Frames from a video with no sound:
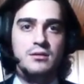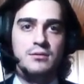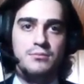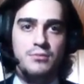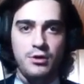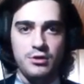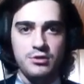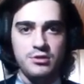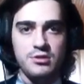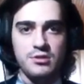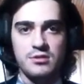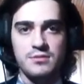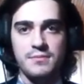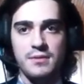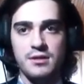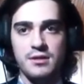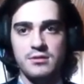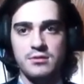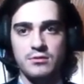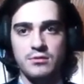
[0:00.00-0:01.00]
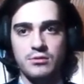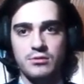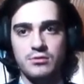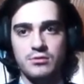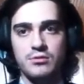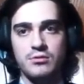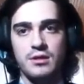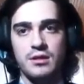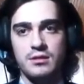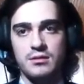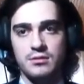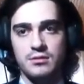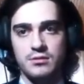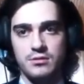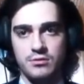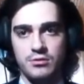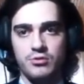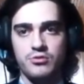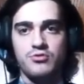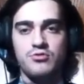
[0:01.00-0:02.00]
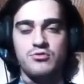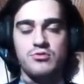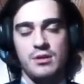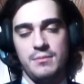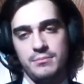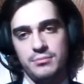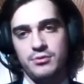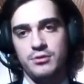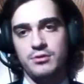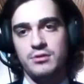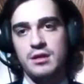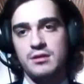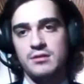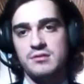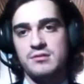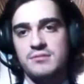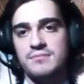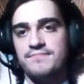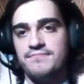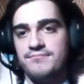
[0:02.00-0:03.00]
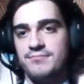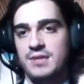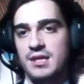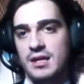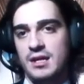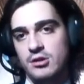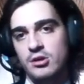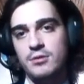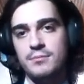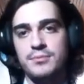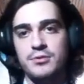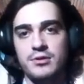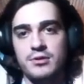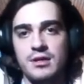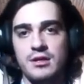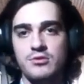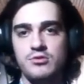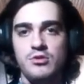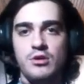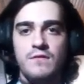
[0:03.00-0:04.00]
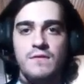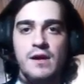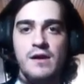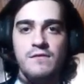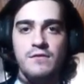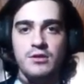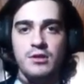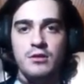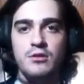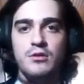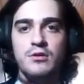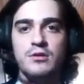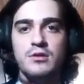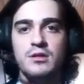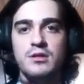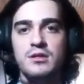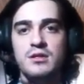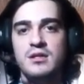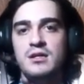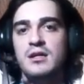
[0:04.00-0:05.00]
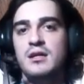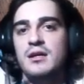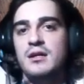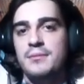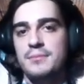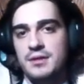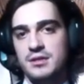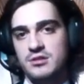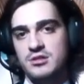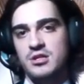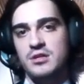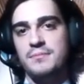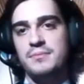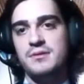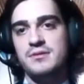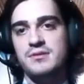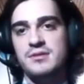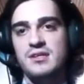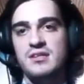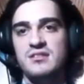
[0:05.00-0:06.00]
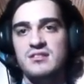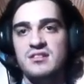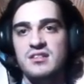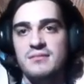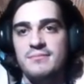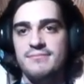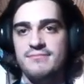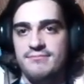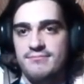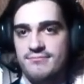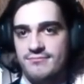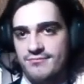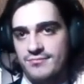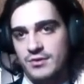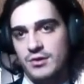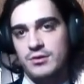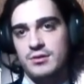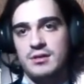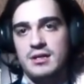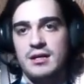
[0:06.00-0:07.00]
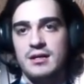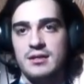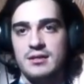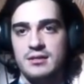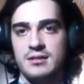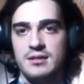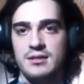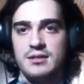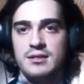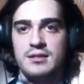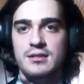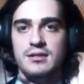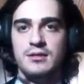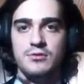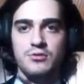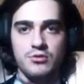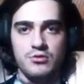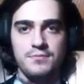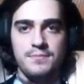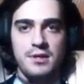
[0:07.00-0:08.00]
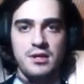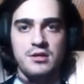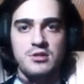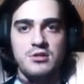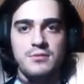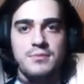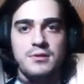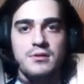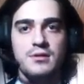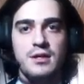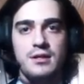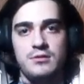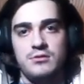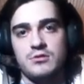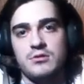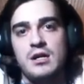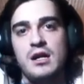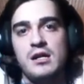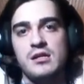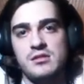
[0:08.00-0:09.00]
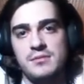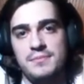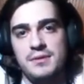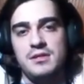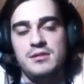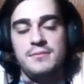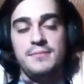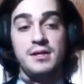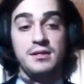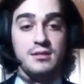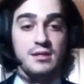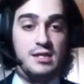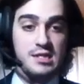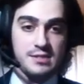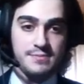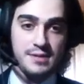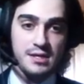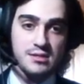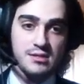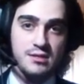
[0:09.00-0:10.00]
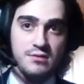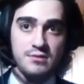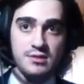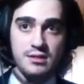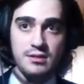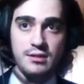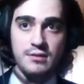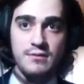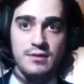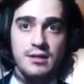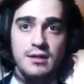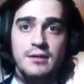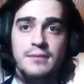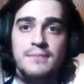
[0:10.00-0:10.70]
Merchants must look at costs and products. Can your product survive on a longer but cheaper sea trip, or are the goods perishable and require speedy but expensive delivery?